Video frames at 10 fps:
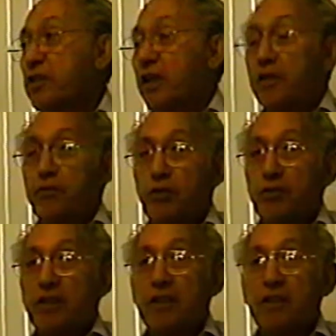and from
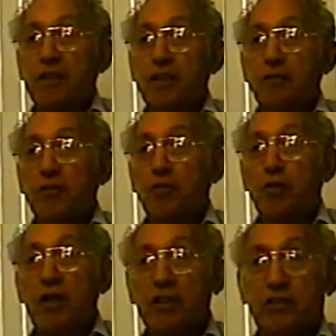there they give it to
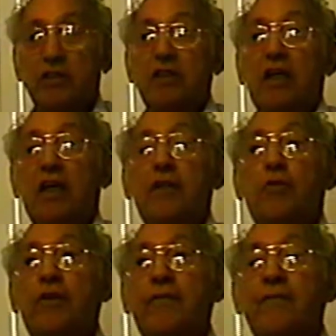us.
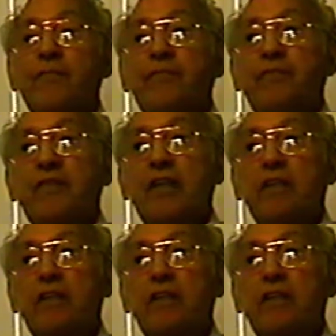Anyway, they